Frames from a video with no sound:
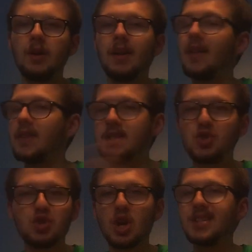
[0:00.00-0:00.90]
Now this
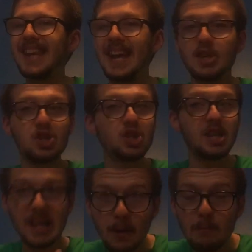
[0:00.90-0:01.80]
is just a
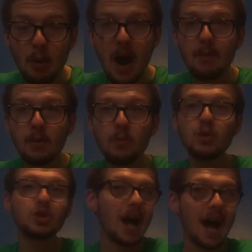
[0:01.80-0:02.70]
shield problem,
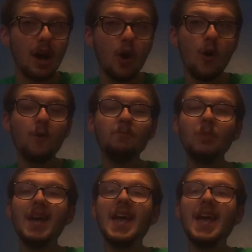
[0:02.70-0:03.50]
which I own.